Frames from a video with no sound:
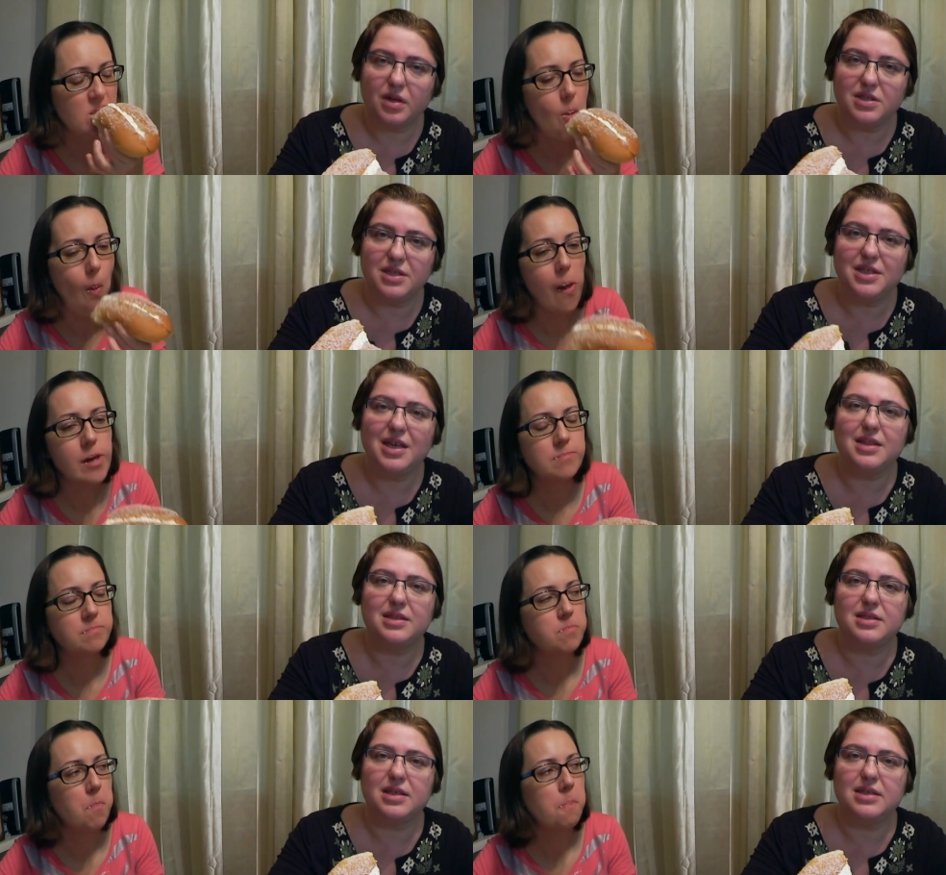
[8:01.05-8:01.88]

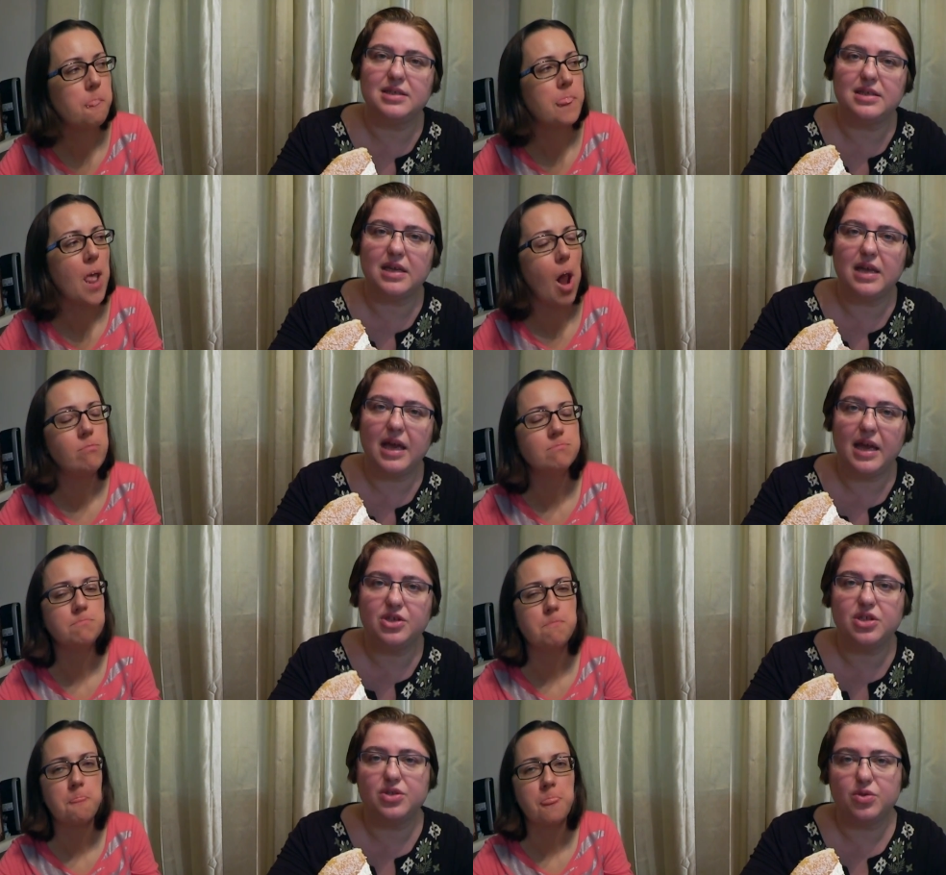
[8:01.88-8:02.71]
Speaker 1: TNT, it's an
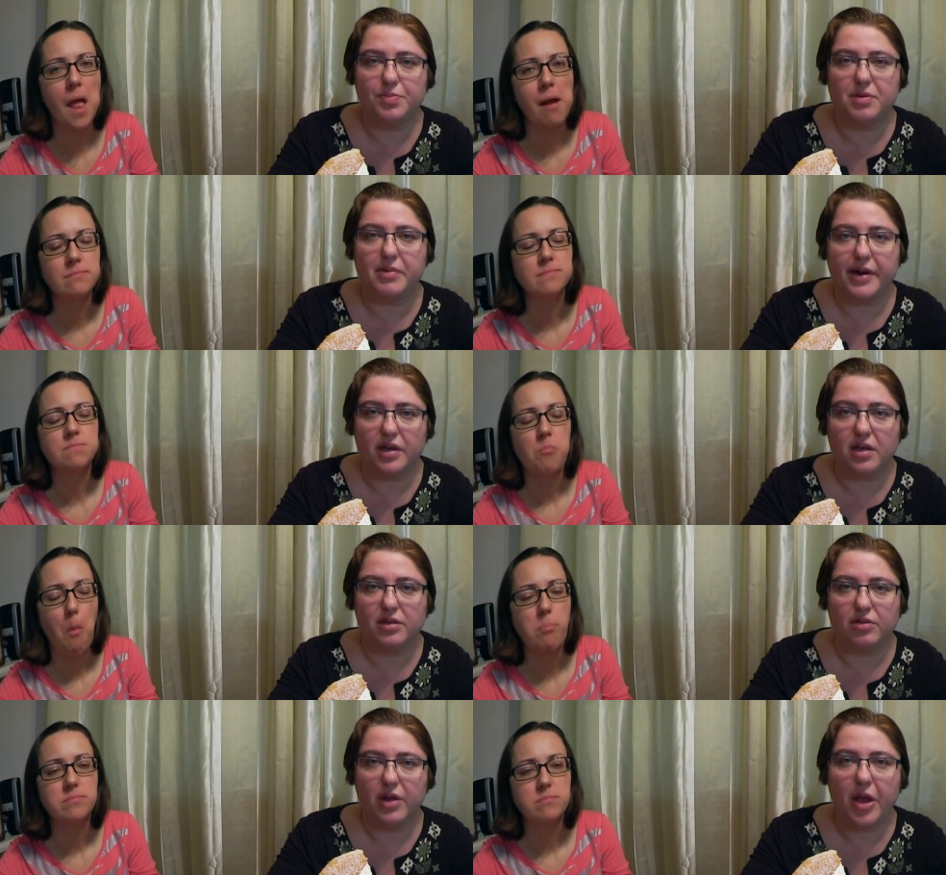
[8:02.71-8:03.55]
Asian
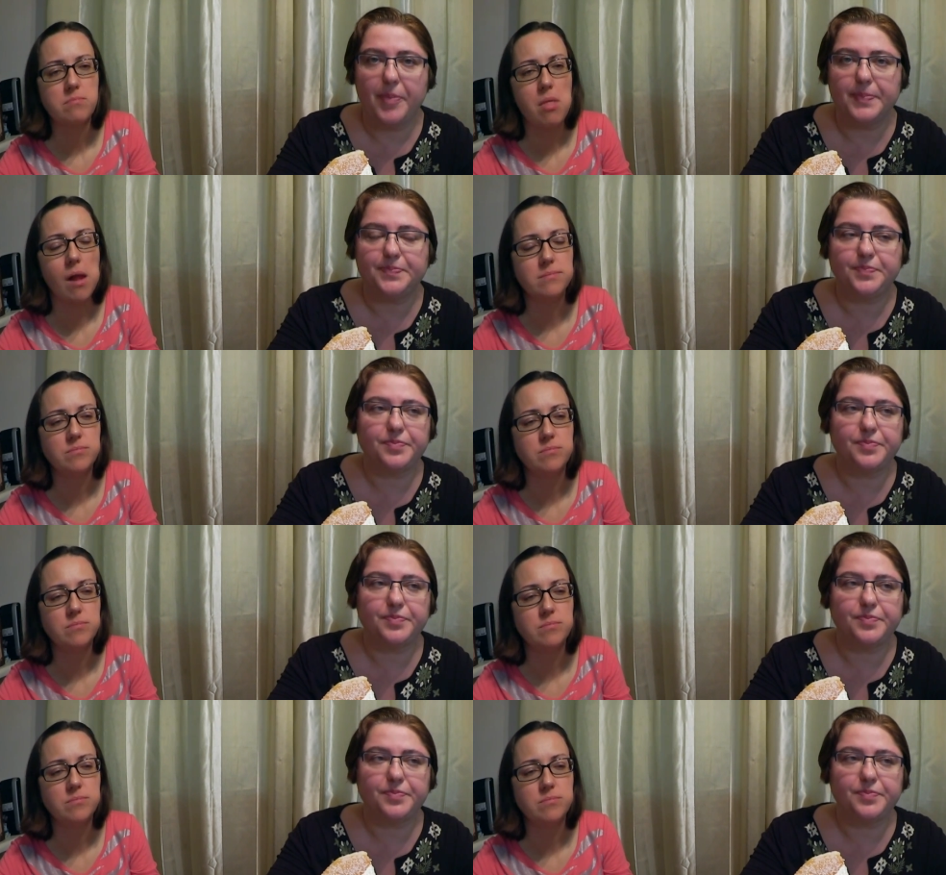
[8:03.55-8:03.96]
supermarket, okay?